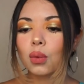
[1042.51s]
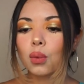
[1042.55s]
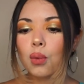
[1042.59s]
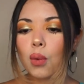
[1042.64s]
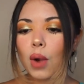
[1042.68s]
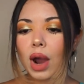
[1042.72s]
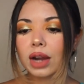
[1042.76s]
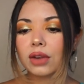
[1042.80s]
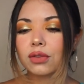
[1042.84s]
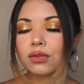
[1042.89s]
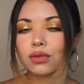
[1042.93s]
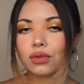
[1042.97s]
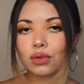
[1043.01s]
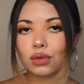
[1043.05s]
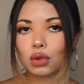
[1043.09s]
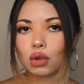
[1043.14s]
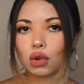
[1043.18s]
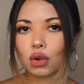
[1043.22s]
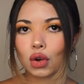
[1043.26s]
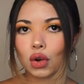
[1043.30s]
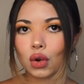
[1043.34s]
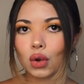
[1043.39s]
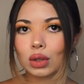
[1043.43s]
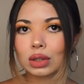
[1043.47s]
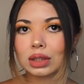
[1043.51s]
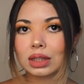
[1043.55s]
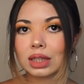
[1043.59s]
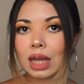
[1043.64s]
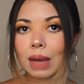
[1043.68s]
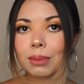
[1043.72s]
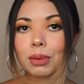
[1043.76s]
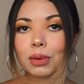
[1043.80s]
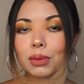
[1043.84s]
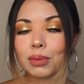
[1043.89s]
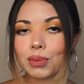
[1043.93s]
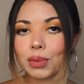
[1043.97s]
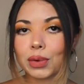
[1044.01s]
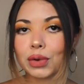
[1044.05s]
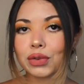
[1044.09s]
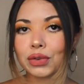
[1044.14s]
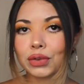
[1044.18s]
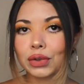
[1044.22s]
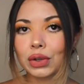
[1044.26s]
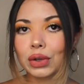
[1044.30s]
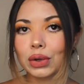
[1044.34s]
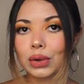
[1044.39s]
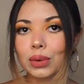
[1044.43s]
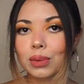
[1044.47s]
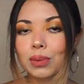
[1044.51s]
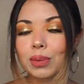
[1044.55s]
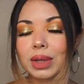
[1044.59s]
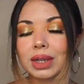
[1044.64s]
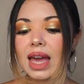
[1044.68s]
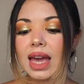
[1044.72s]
white floral type of perfume,